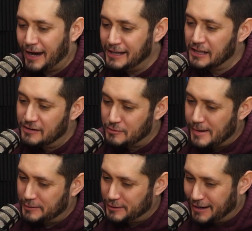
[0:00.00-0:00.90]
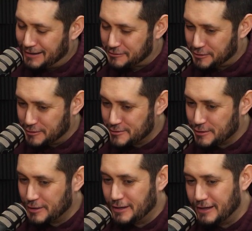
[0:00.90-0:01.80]
I love about the
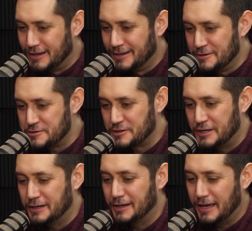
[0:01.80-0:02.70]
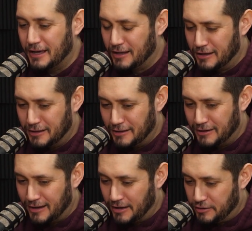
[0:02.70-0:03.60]
Oscars is
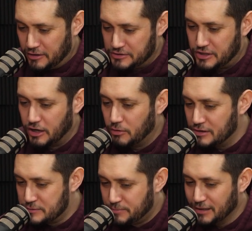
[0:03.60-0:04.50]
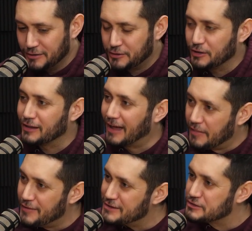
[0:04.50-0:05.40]
they always bill it. They're like,
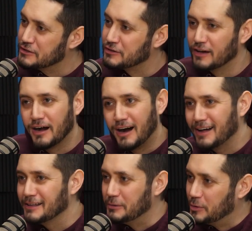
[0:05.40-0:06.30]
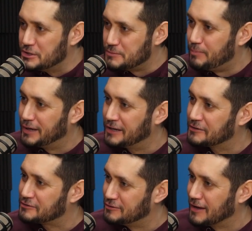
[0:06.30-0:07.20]
and this is Hollywood's
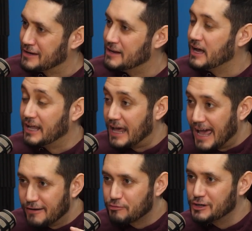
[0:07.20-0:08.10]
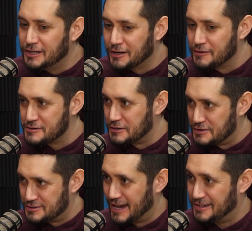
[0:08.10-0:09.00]
biggest night, and every year there's a
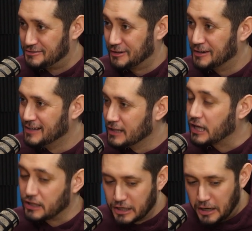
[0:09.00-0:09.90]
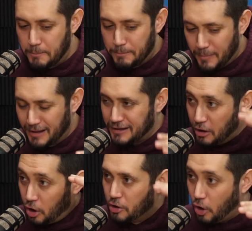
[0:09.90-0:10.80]
disaster, like
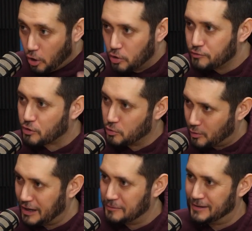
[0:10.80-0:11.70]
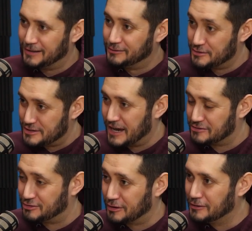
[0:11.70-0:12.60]
an overwhelming disaster.